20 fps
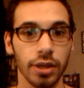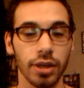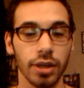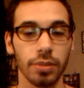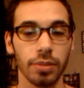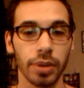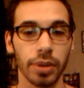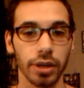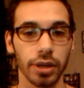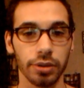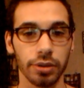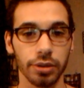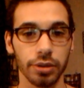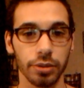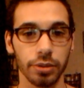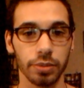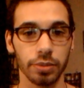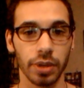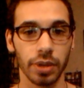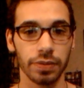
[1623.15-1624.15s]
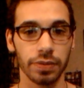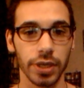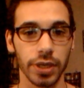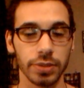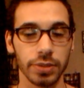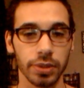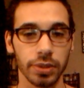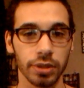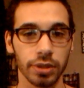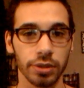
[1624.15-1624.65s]
my group, my
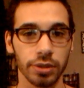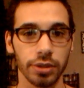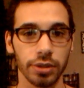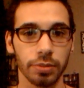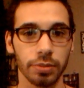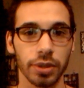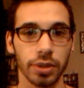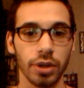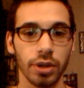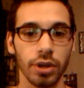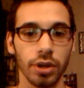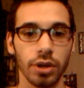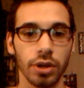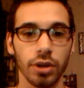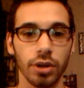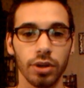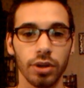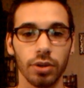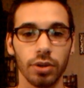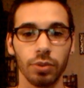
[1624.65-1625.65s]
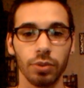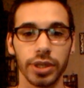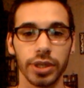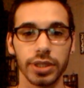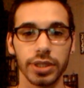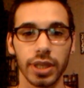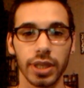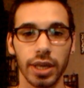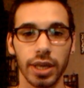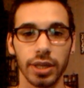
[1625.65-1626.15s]
Facebook group, which
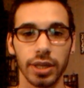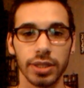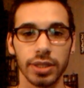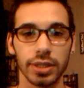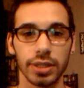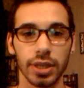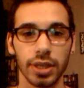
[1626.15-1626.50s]
that is